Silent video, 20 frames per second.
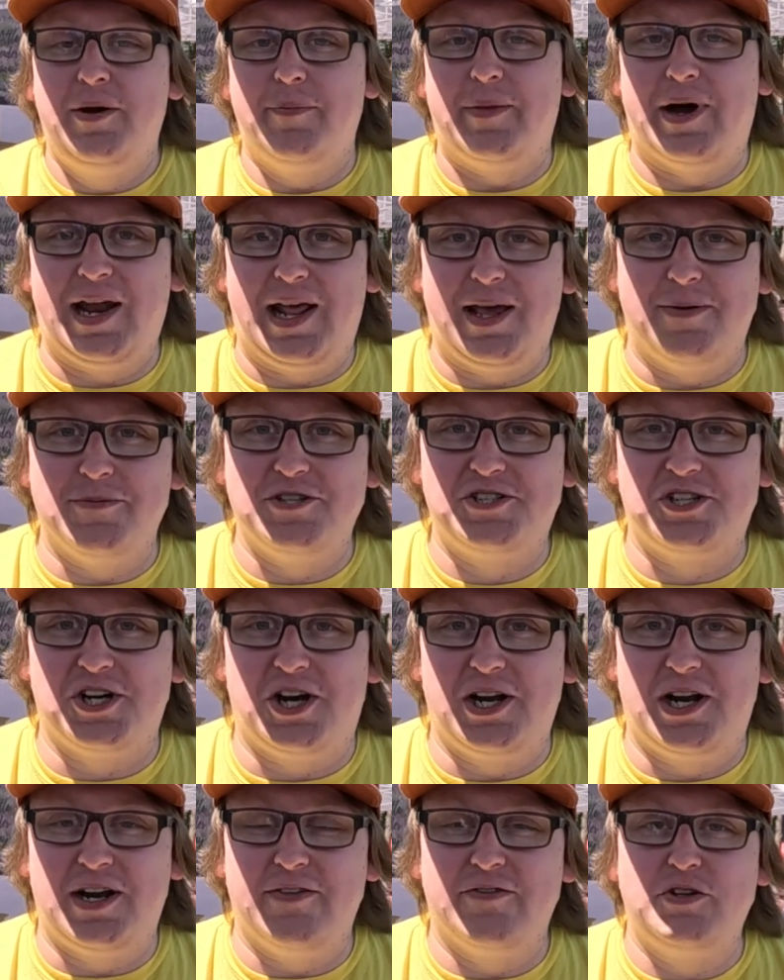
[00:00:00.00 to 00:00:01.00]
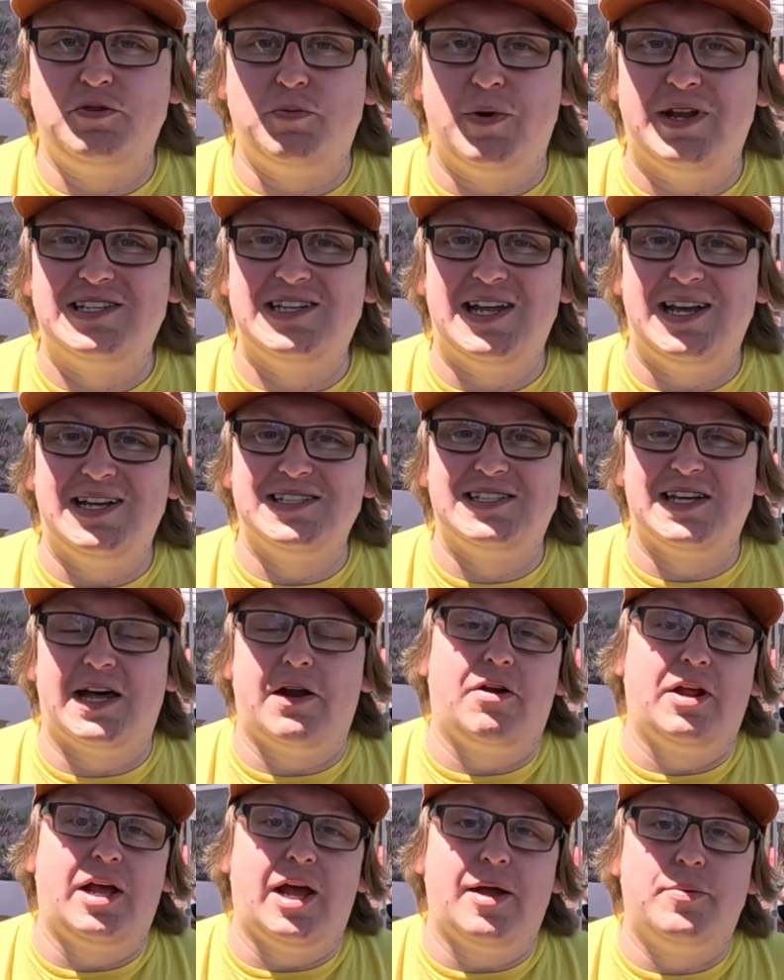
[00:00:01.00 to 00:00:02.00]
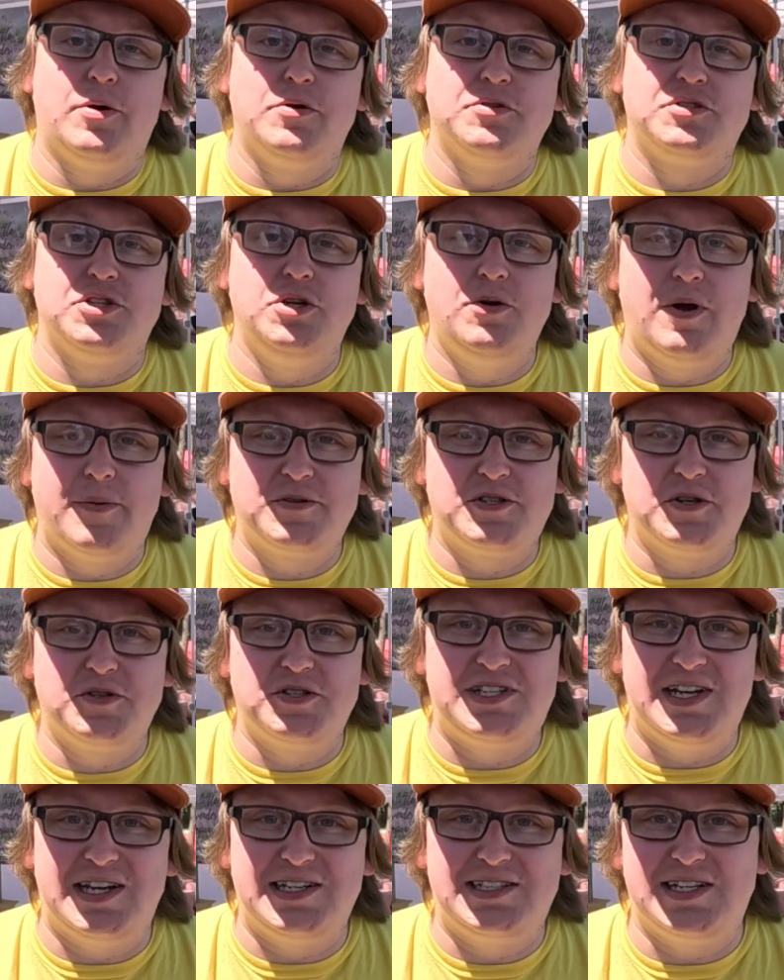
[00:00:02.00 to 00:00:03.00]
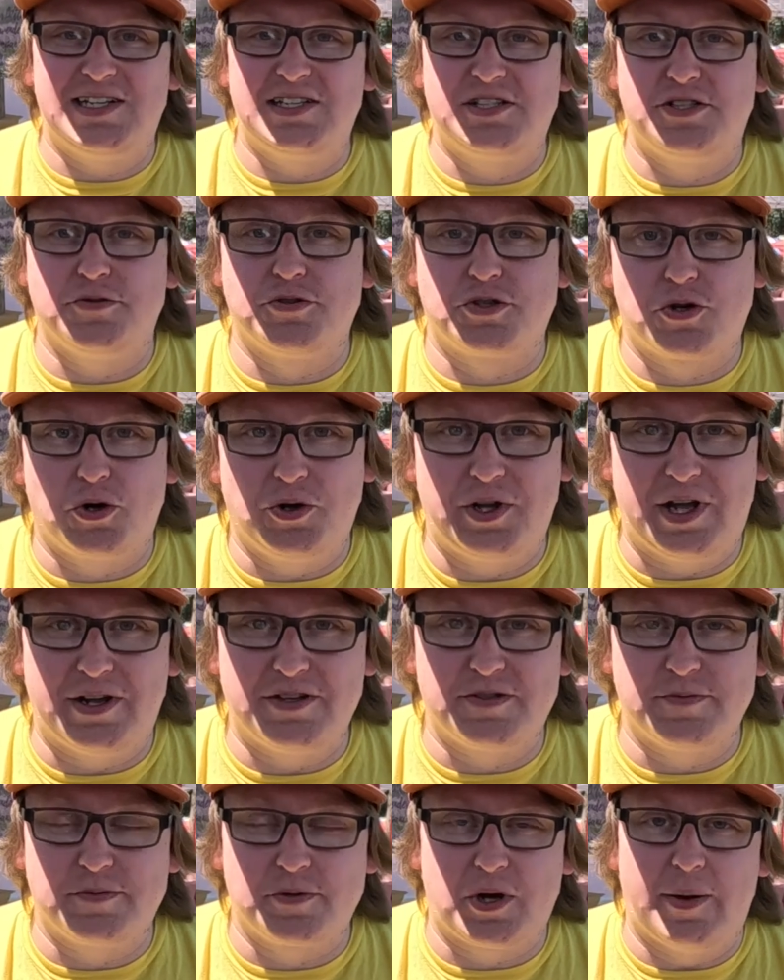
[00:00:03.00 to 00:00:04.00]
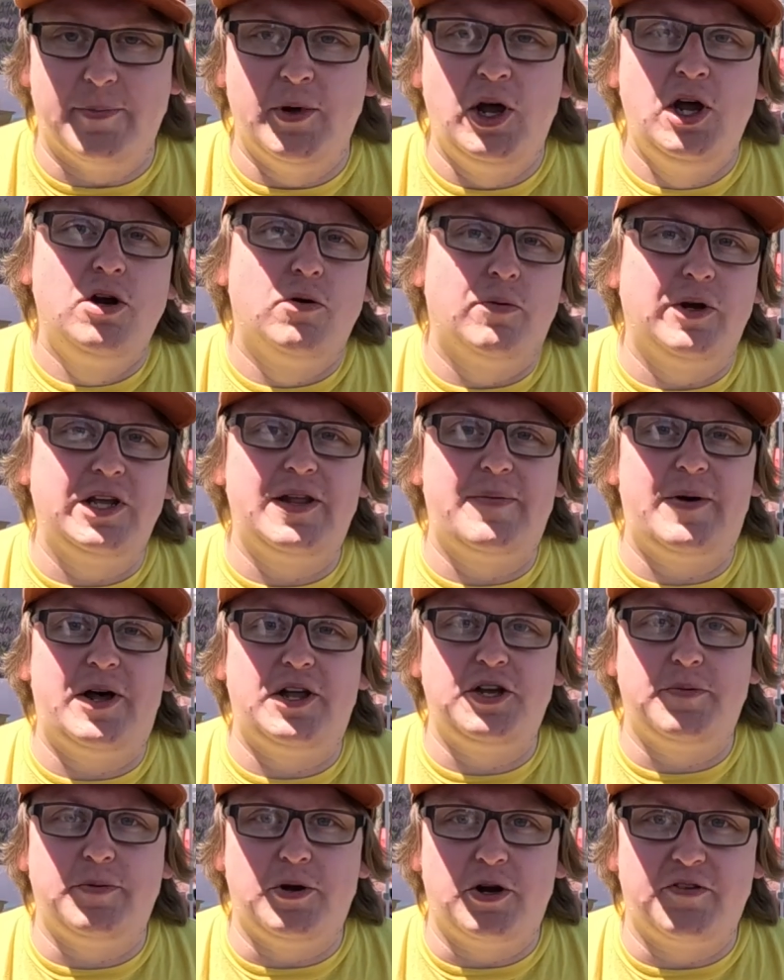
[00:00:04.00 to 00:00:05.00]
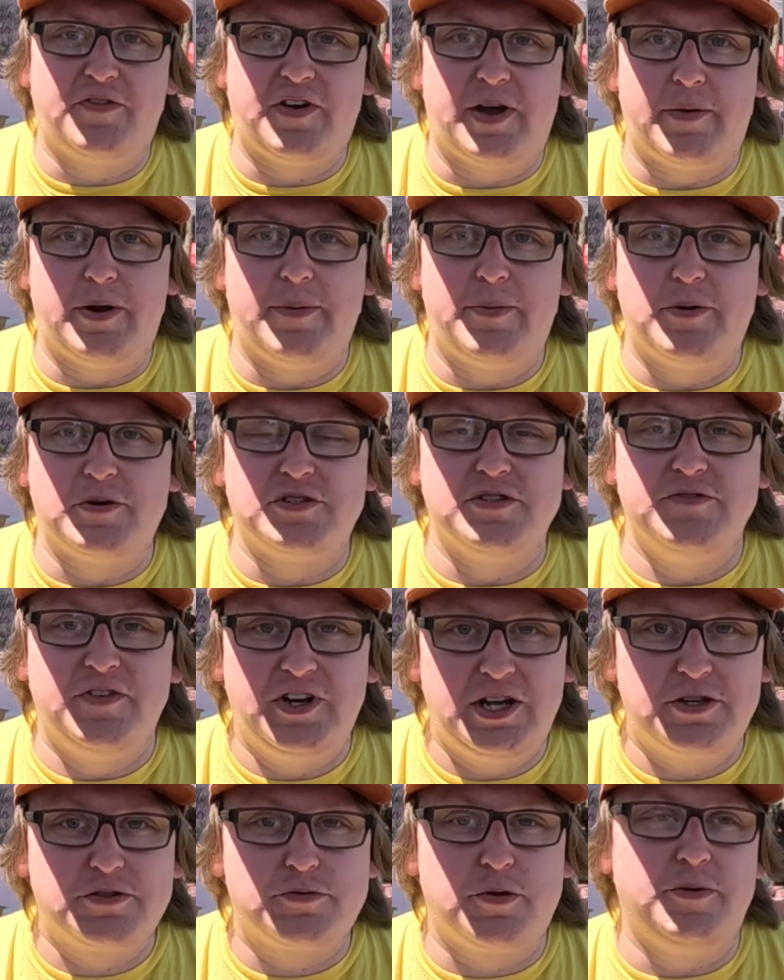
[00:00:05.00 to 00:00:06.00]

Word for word: My name is Sean and every Wednesday and Saturday I post new episodes of Taste Test, so scroll down, subscribe, ring the bell, you'll be notified when I post new videos.